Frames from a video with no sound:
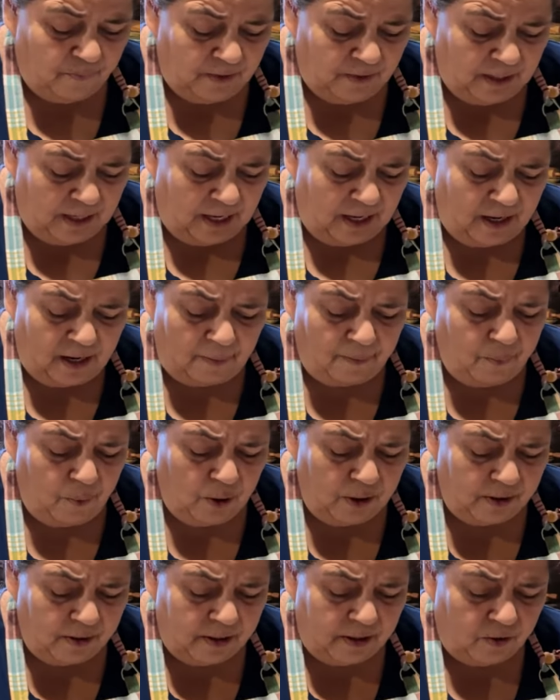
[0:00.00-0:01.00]
and I
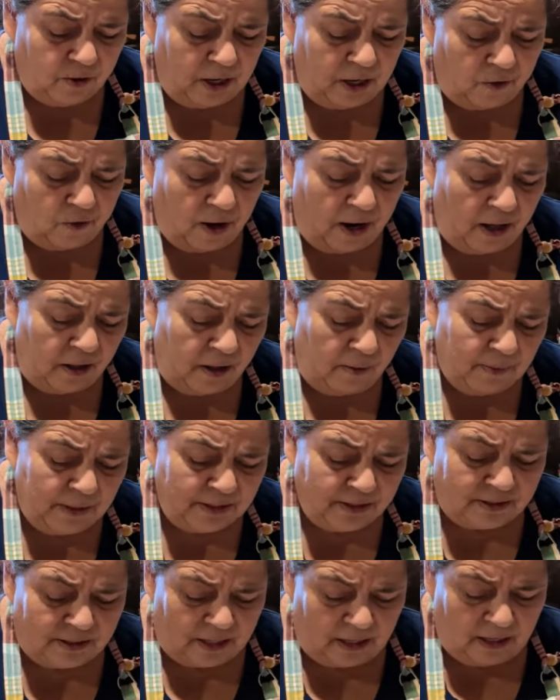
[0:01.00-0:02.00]
put together elements
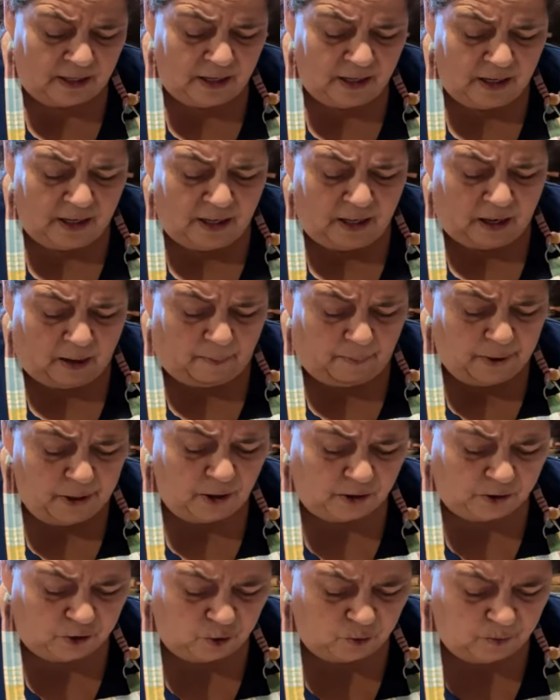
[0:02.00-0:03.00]
that appeal
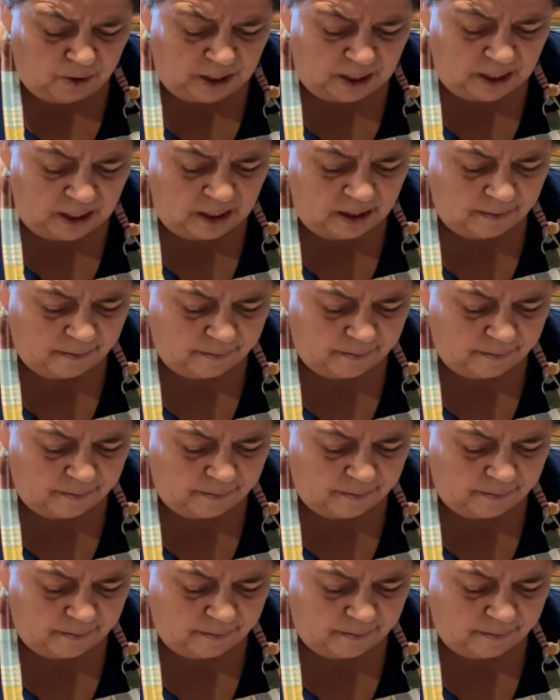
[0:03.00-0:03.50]
to me.